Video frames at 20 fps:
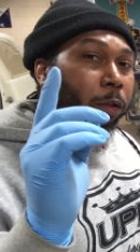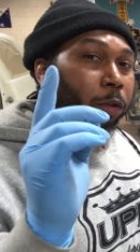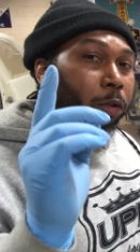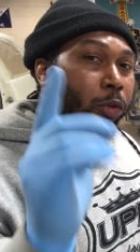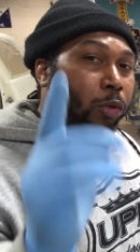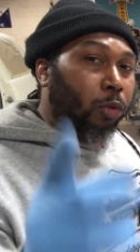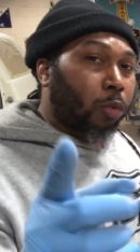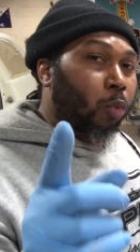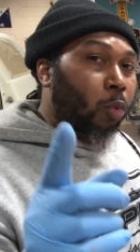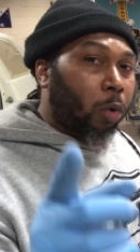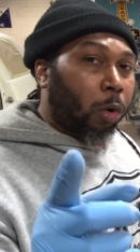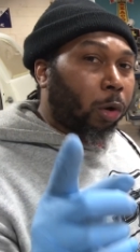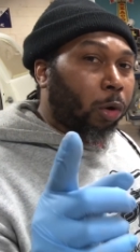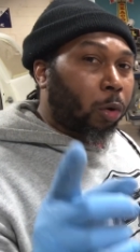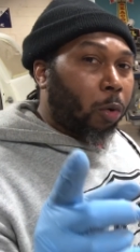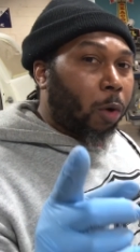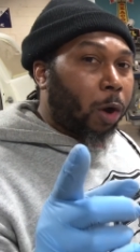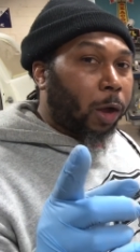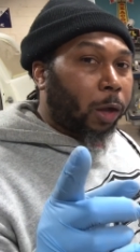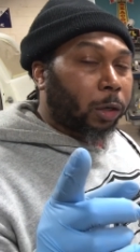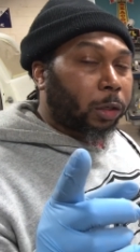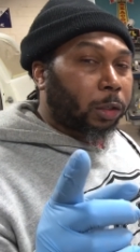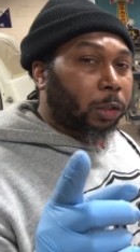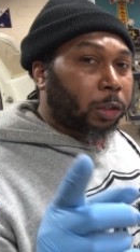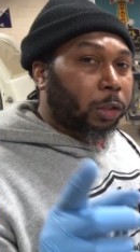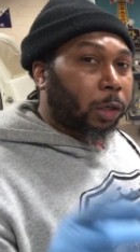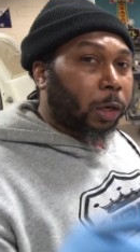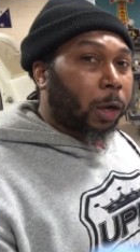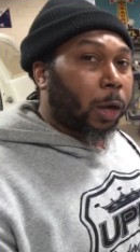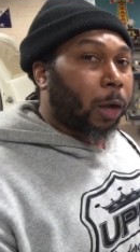You want a quality
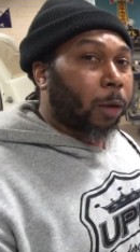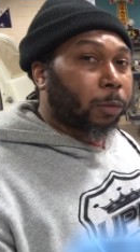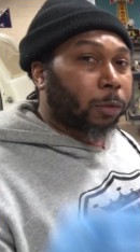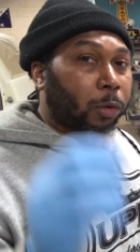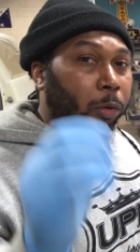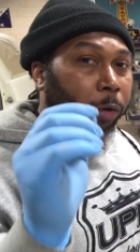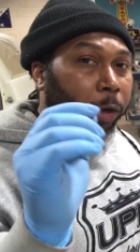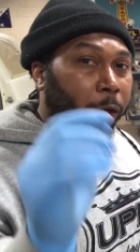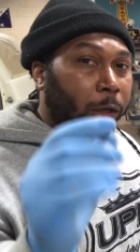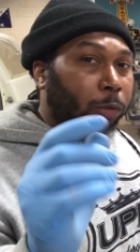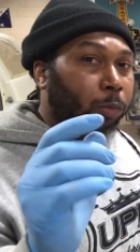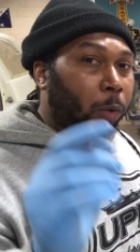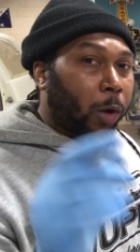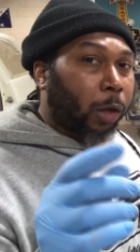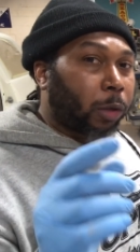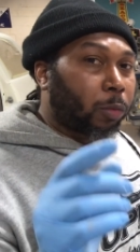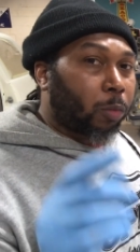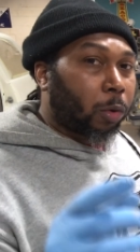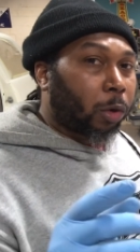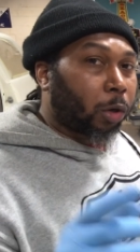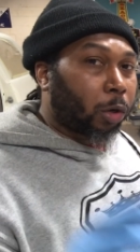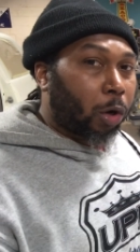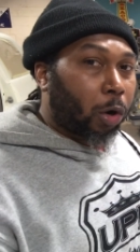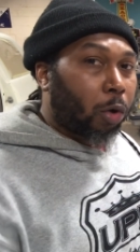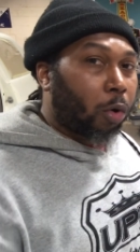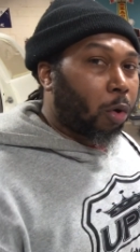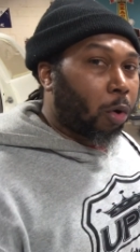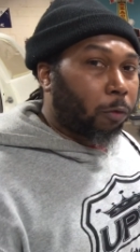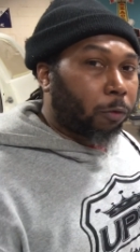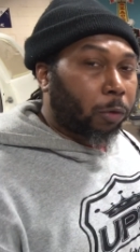job, so that's why you want to
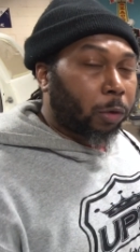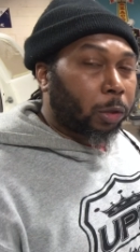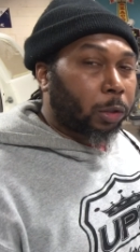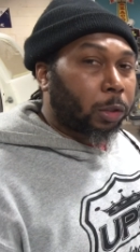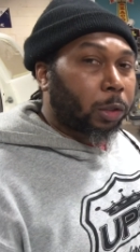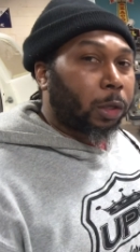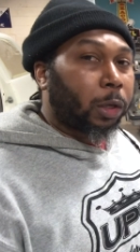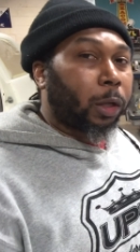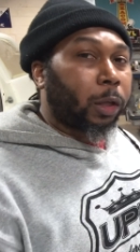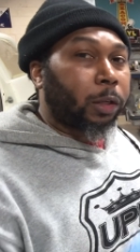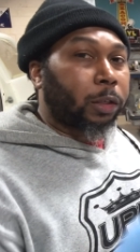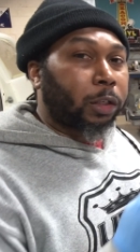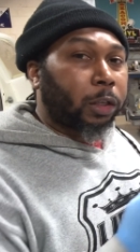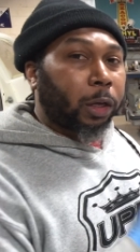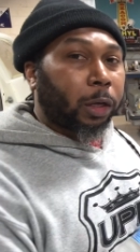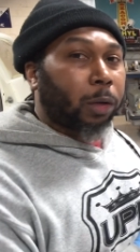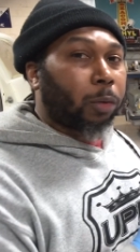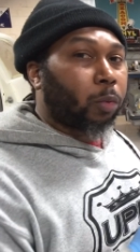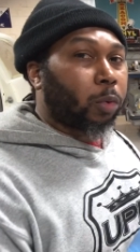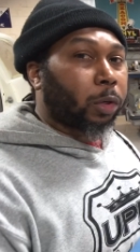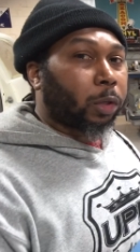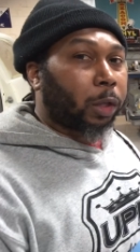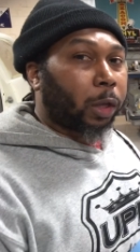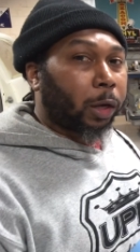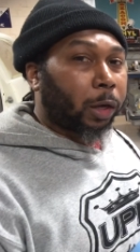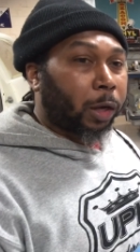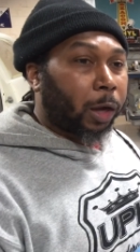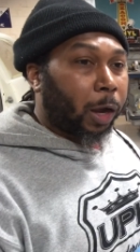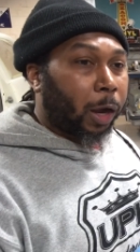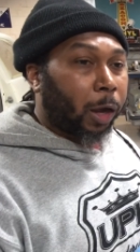go over it and check it with
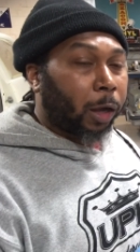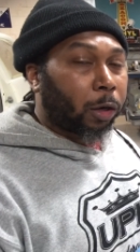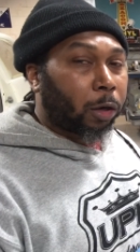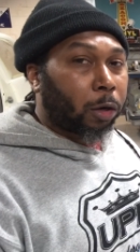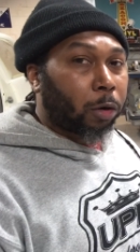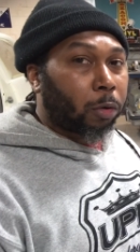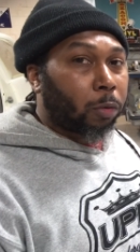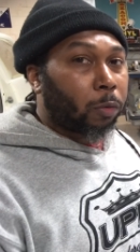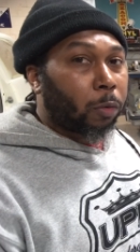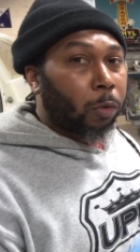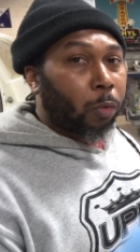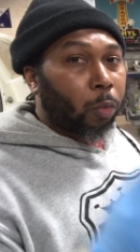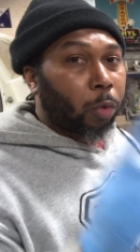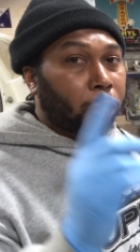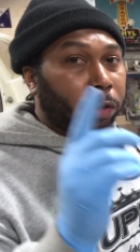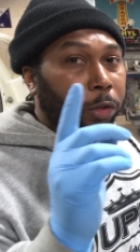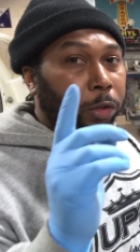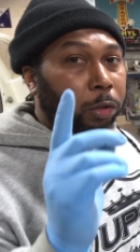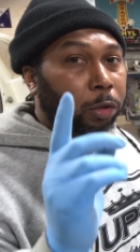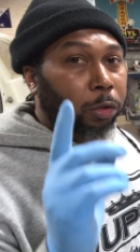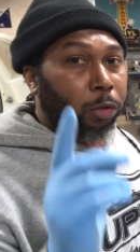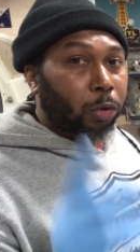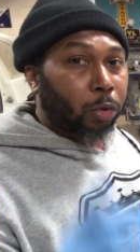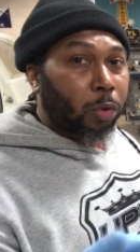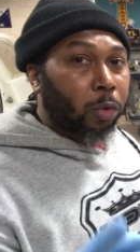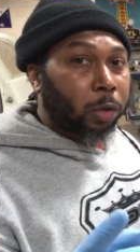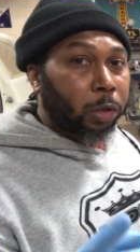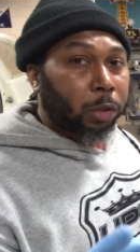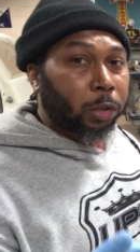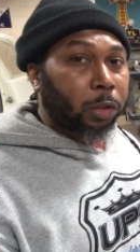that guide code. Whether you're
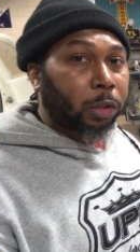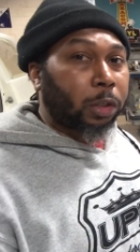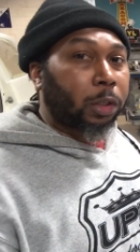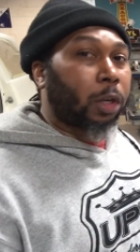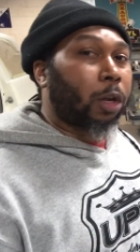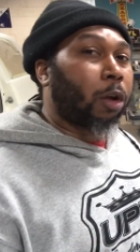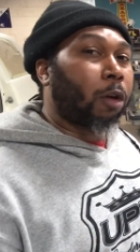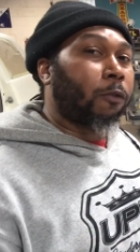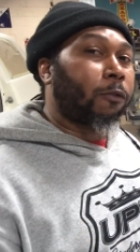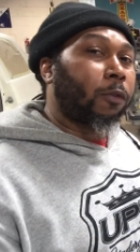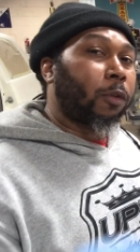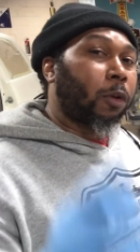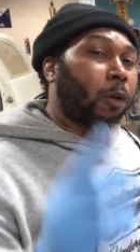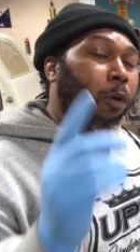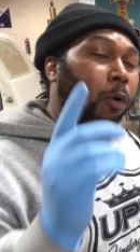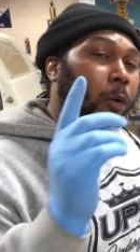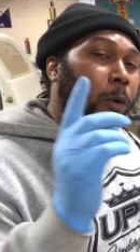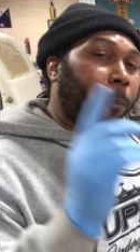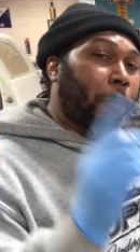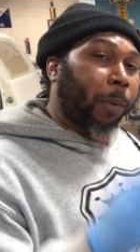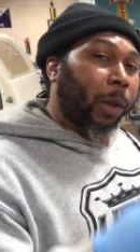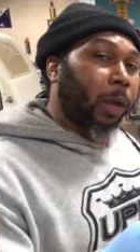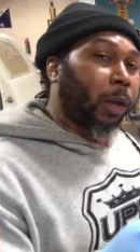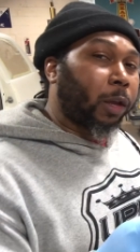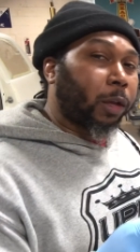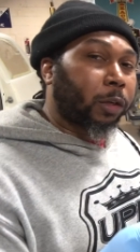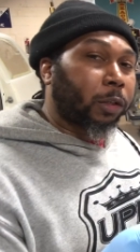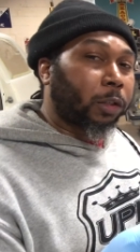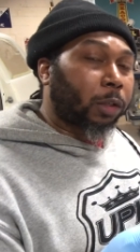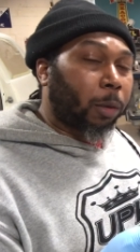doing it yourself or
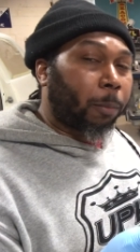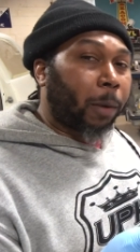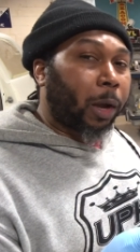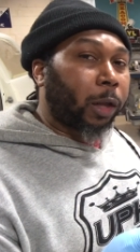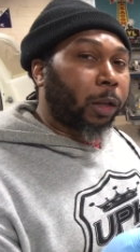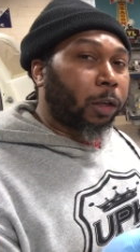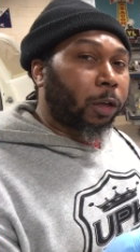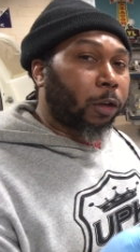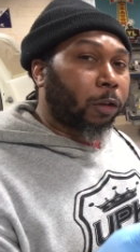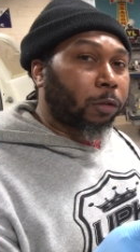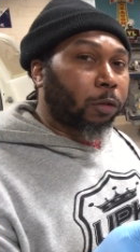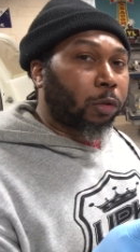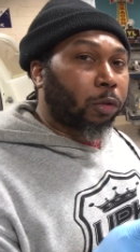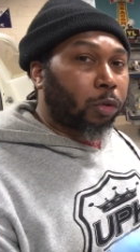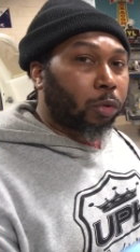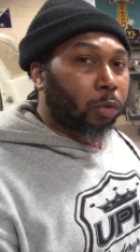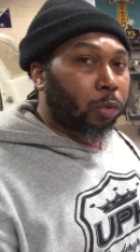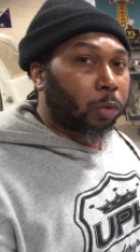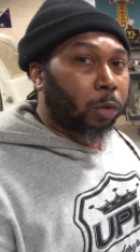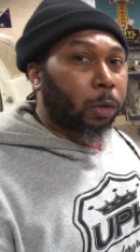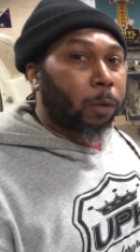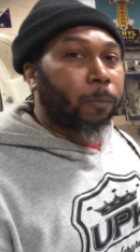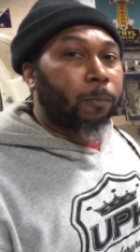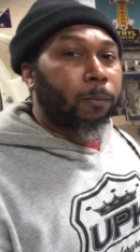paying somebody else to do it,